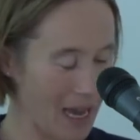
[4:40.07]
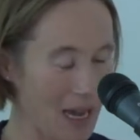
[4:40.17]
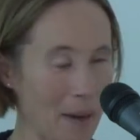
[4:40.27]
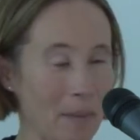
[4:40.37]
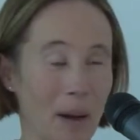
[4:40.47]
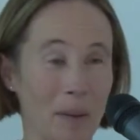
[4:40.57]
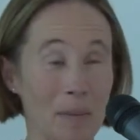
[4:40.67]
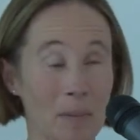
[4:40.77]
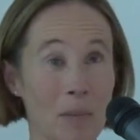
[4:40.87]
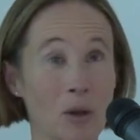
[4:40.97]
but
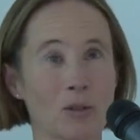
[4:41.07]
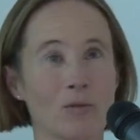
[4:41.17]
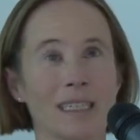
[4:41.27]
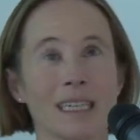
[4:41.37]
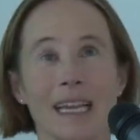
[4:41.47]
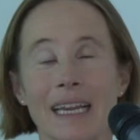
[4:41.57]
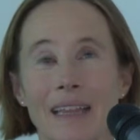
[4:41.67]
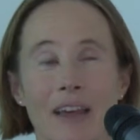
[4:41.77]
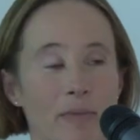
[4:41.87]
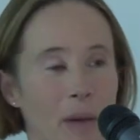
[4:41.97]
most
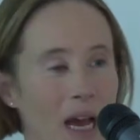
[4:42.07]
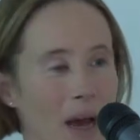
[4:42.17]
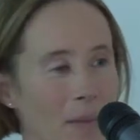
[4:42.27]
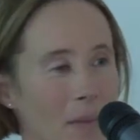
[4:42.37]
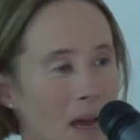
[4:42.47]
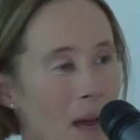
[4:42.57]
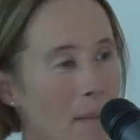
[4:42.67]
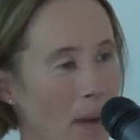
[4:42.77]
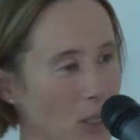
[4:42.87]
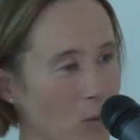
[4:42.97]
recently they've become
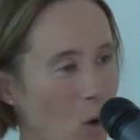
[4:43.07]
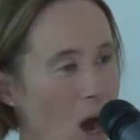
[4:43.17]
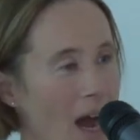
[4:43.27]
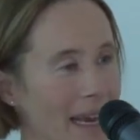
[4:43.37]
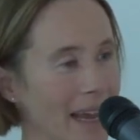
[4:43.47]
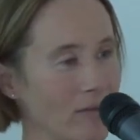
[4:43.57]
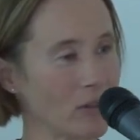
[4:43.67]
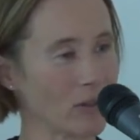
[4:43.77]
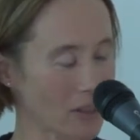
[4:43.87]
much more high level.